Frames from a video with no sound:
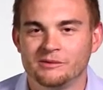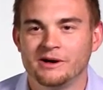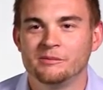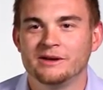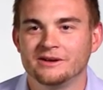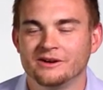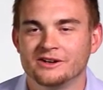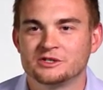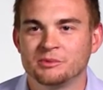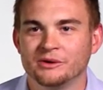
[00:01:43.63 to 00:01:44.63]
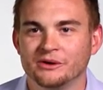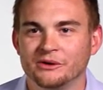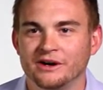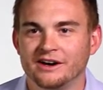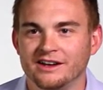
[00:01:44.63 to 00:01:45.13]
about being an
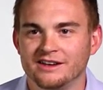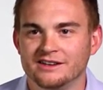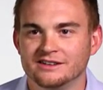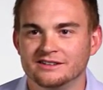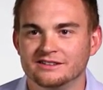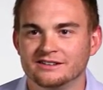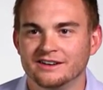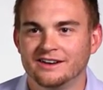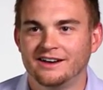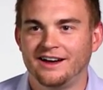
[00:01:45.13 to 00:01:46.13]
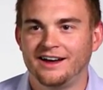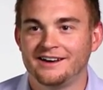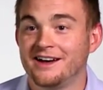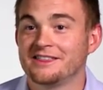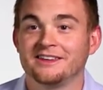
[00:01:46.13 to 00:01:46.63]
entrepreneur is uh,
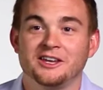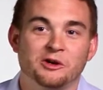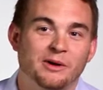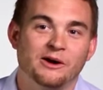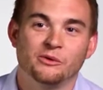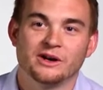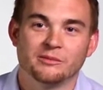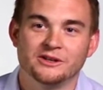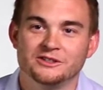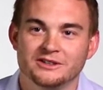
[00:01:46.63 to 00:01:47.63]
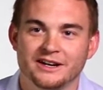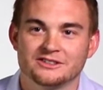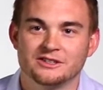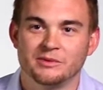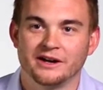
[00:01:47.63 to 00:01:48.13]
not thinking about what I'm going to do
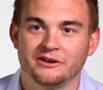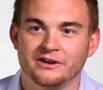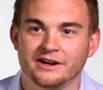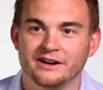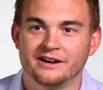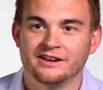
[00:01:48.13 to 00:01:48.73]
next in my career,